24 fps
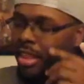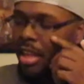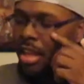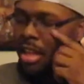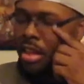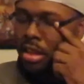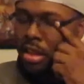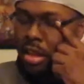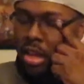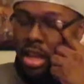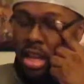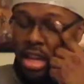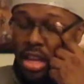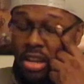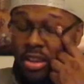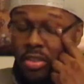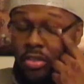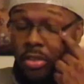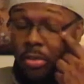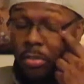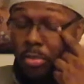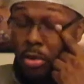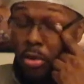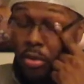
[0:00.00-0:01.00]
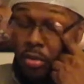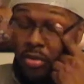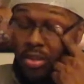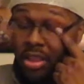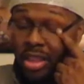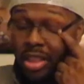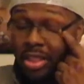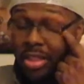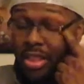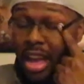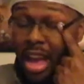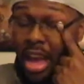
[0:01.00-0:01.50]
in the end of the
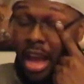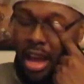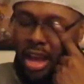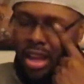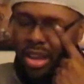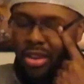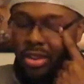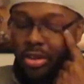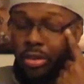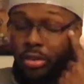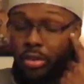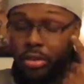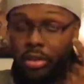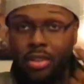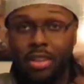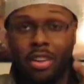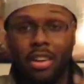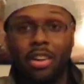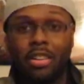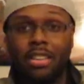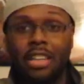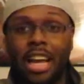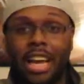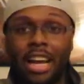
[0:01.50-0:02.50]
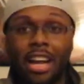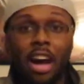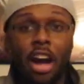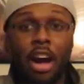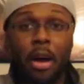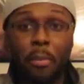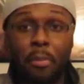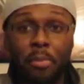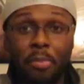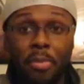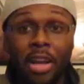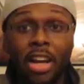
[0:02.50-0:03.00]
movie, that, you know, like
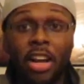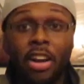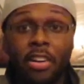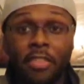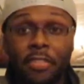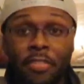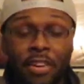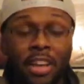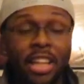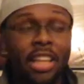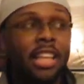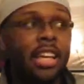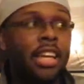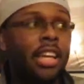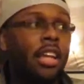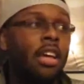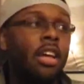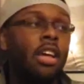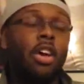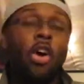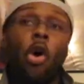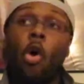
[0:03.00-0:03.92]
a bigger villain